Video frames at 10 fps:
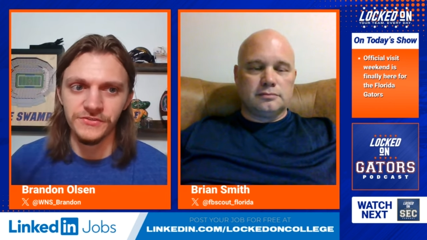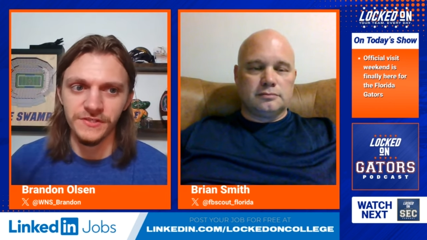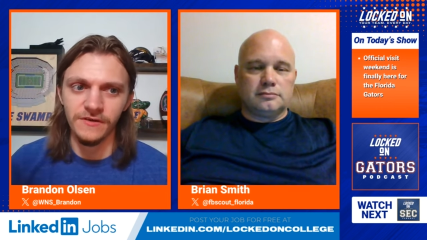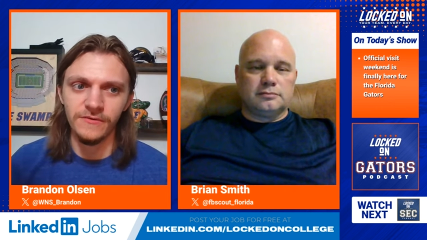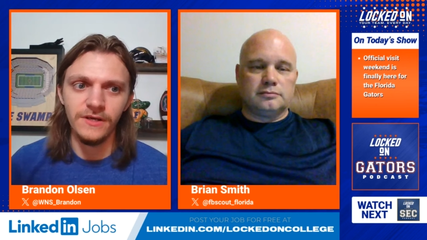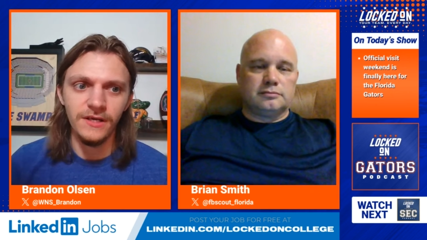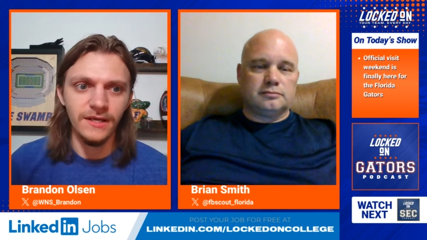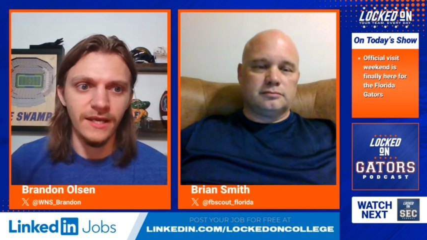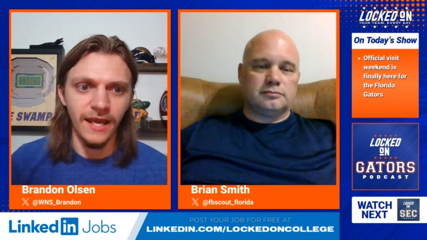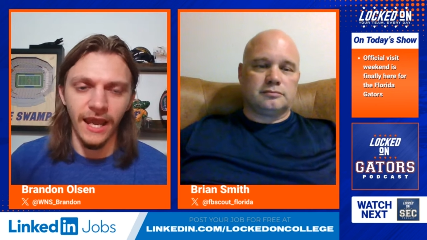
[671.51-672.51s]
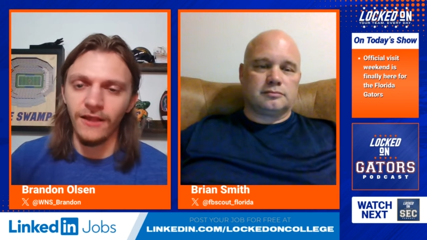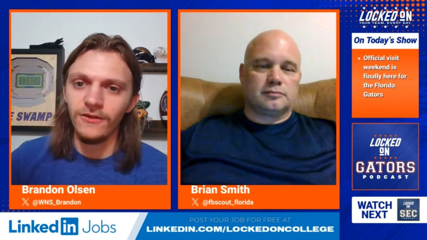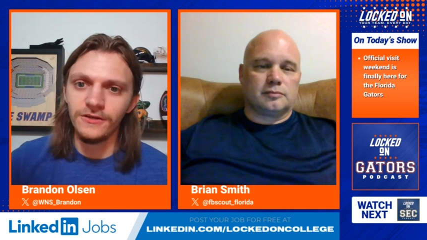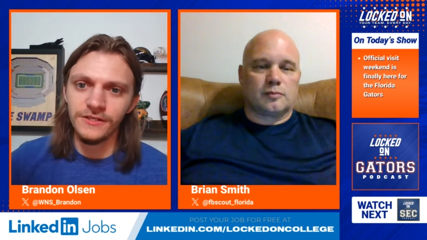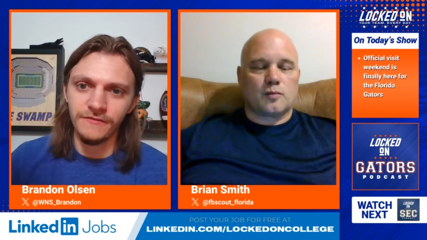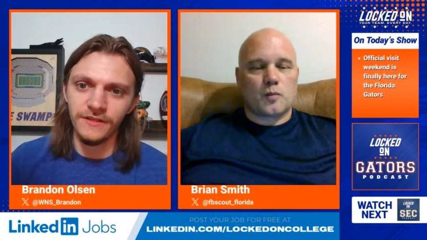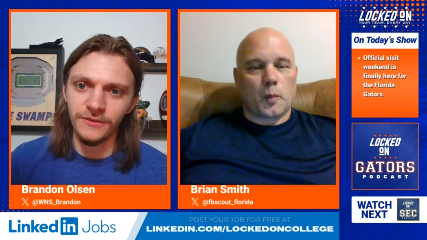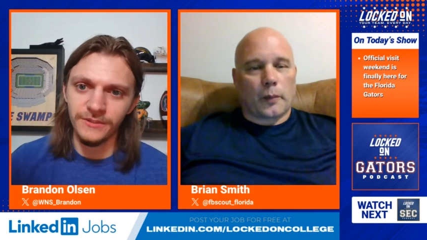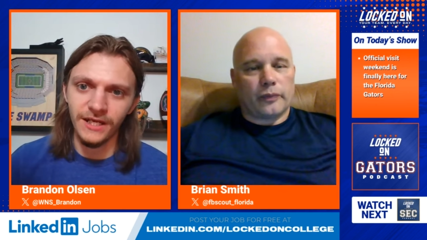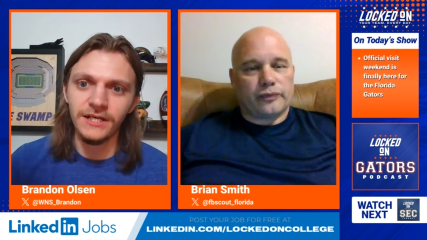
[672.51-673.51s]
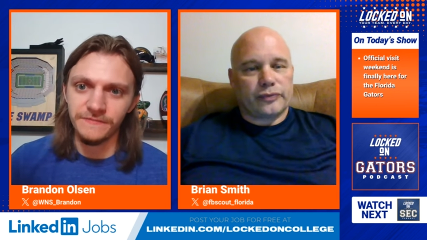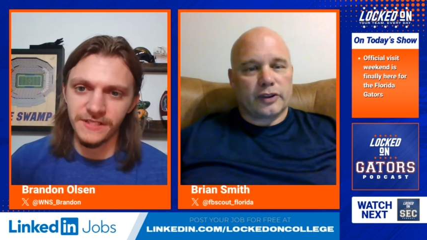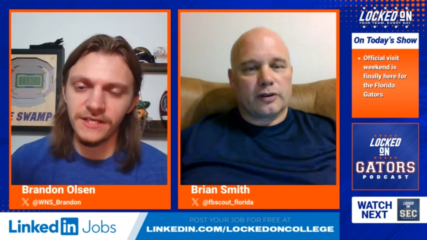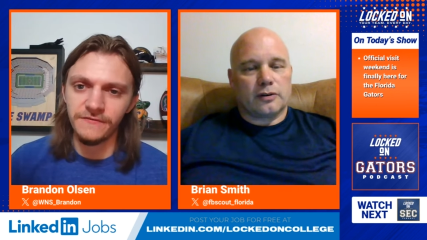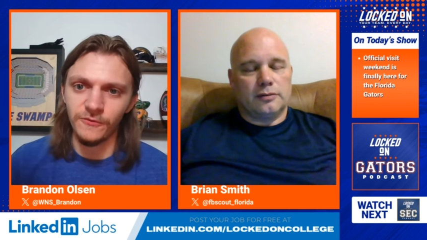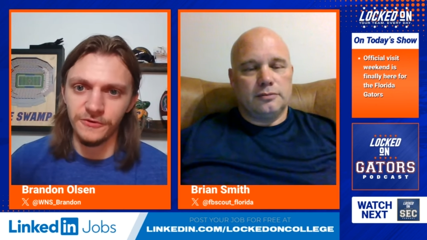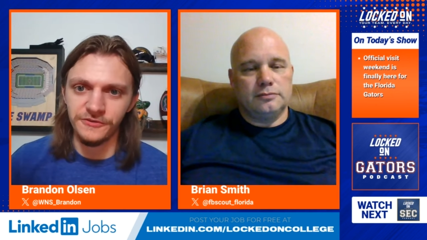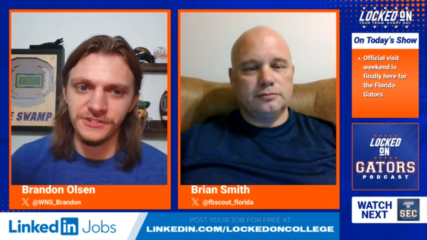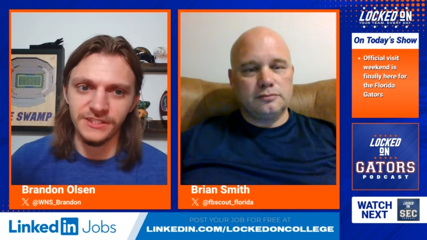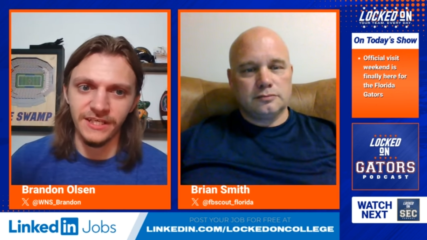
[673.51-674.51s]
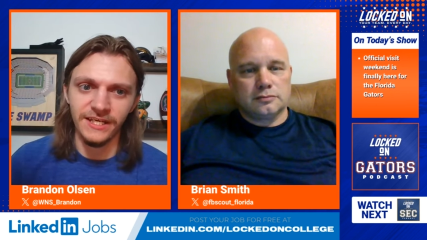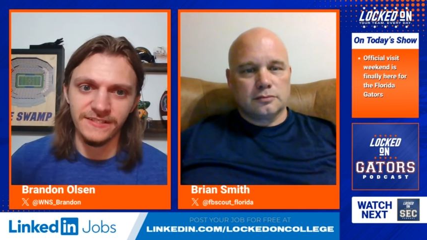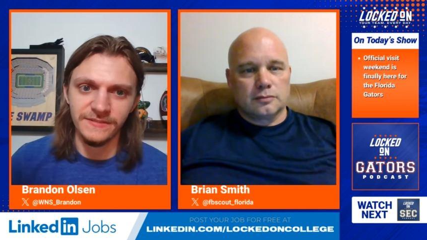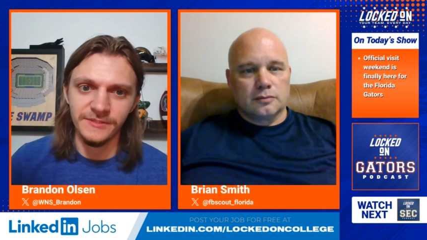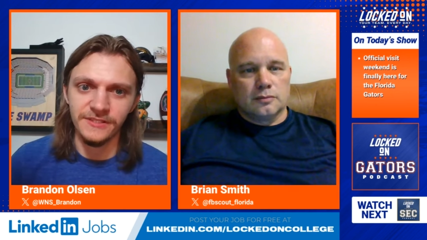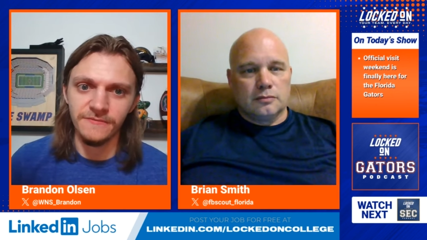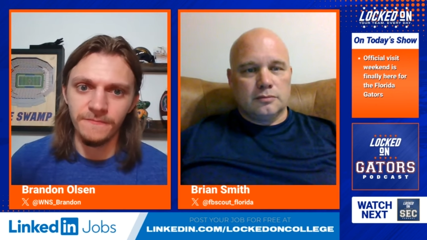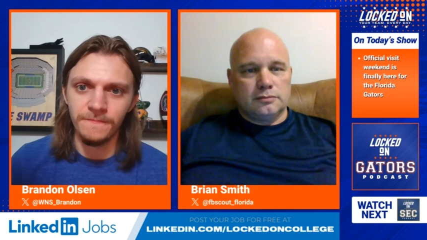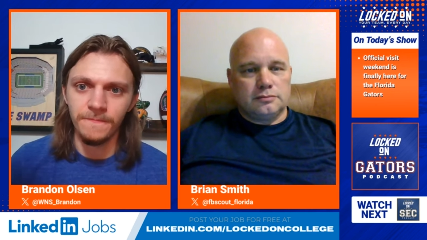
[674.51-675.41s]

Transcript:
Speaker 1: So how long do you think it would kind of take for Christian Gass to be